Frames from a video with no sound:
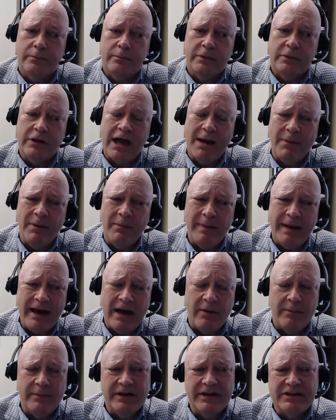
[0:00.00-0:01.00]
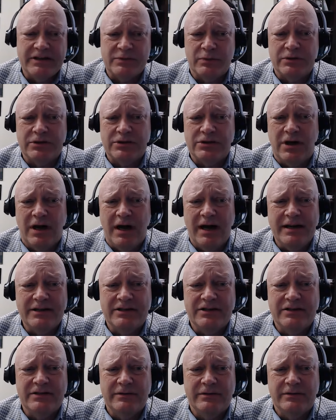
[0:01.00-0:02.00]
come about because we're trying
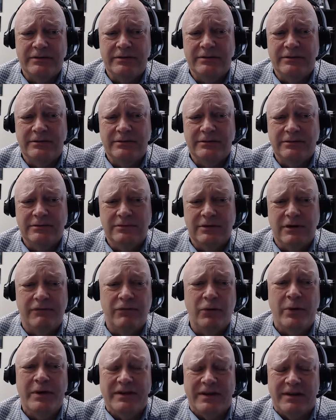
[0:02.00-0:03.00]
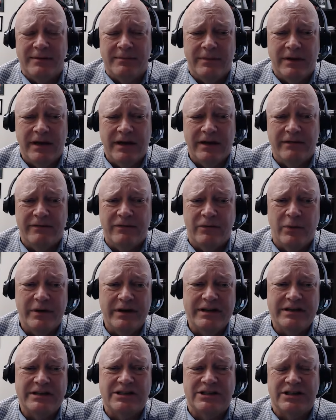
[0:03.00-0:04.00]
to avoid them, and
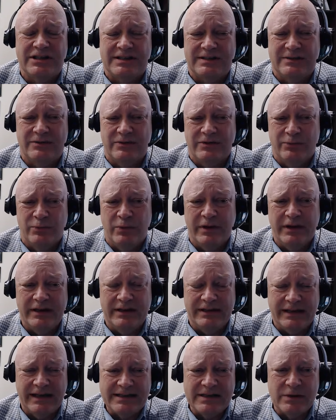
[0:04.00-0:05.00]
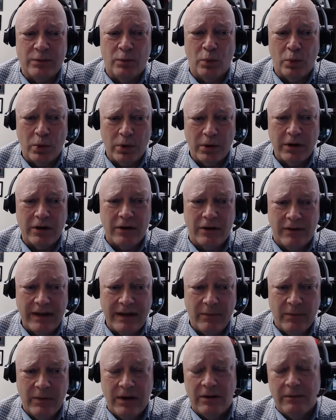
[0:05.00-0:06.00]
avoidance just really doesn't work all
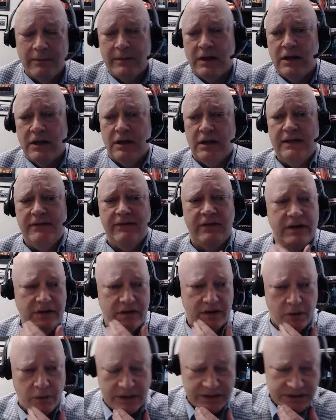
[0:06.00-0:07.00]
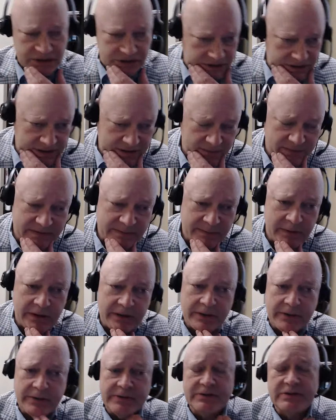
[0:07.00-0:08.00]
that well. Even in the question that was
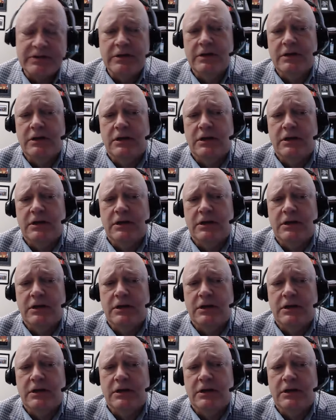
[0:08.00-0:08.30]
posed,